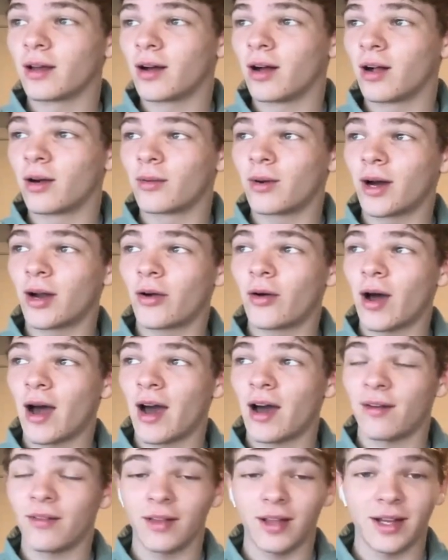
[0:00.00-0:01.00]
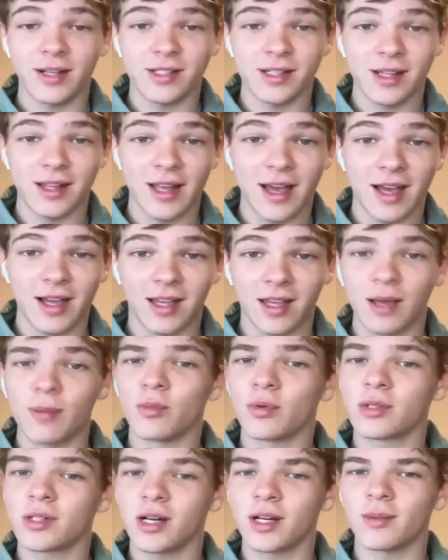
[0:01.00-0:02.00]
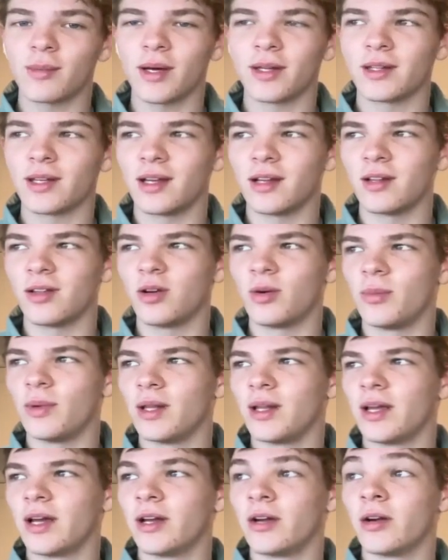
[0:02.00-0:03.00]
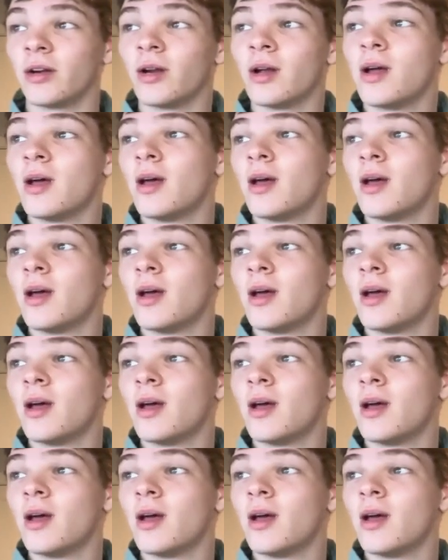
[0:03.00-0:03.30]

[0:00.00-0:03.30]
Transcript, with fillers: Colorado Avalanche in that game. We'll talk about that a little bit later.